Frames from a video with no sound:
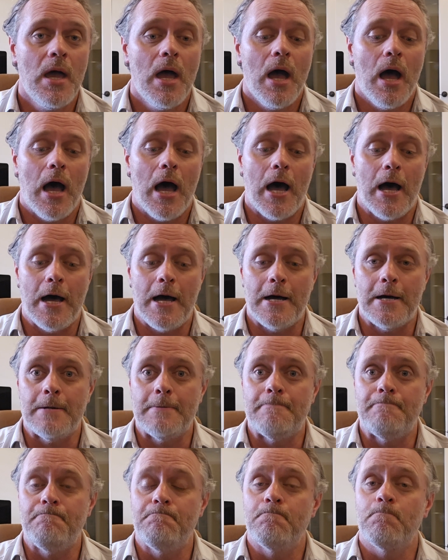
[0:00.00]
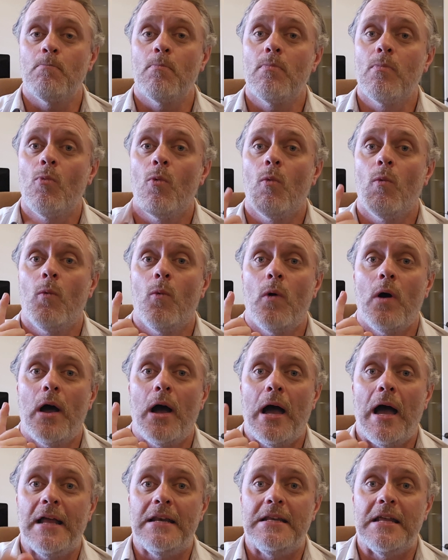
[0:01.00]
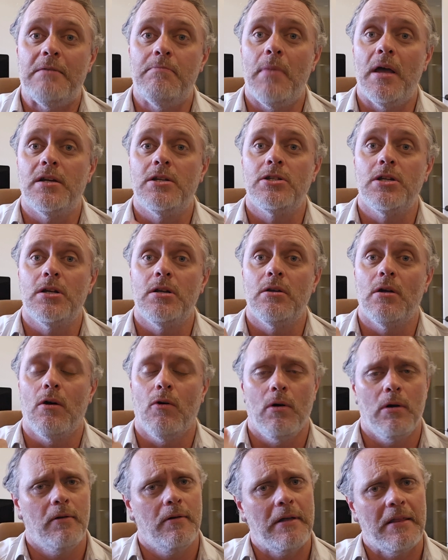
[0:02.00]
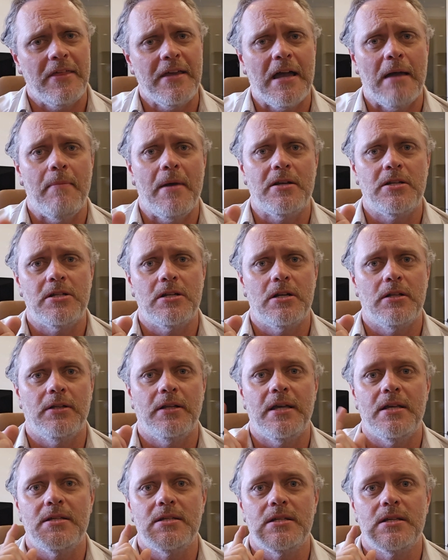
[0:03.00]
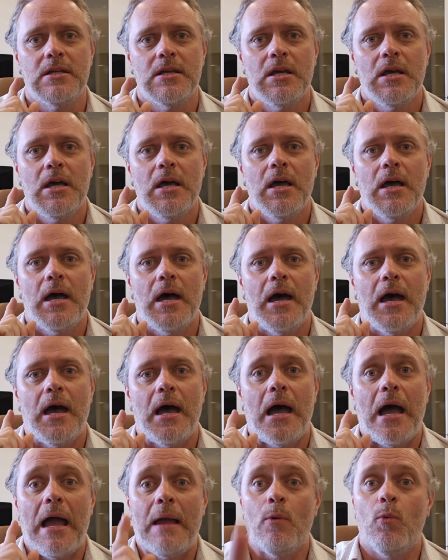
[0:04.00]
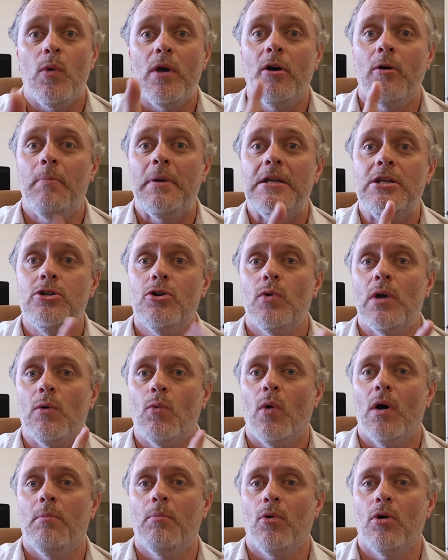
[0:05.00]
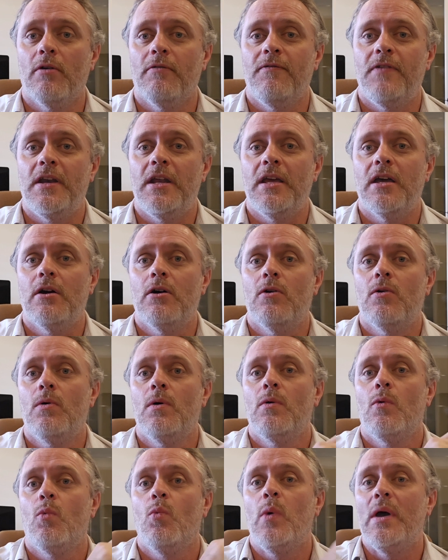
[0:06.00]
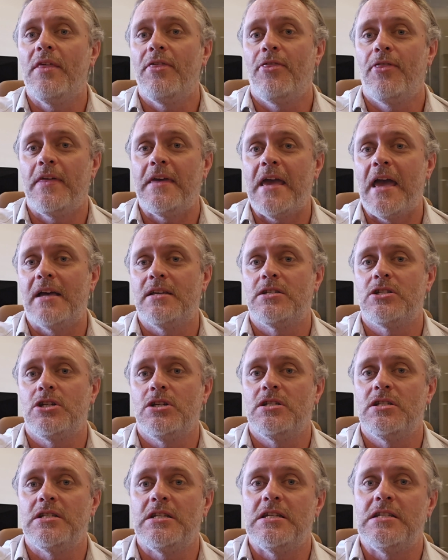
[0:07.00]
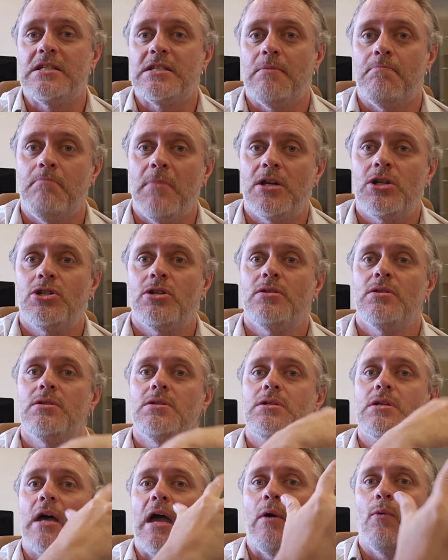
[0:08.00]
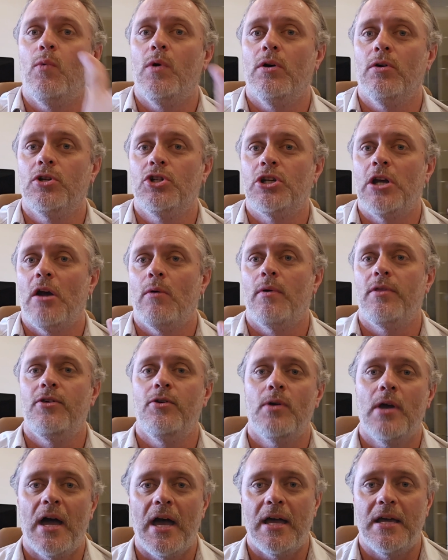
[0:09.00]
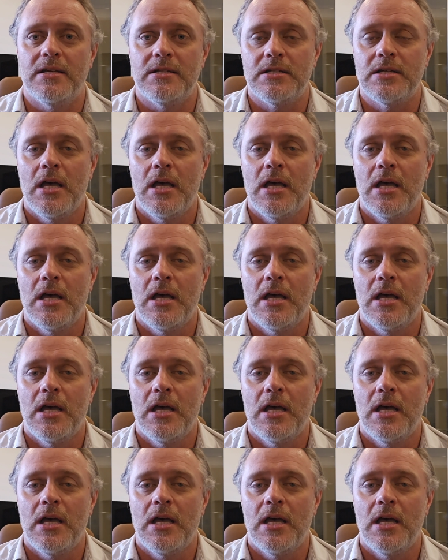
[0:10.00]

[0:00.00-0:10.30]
I did mention, or I think I mentioned at least, I will be doing one more video with the SGC submissions. I will share with you guys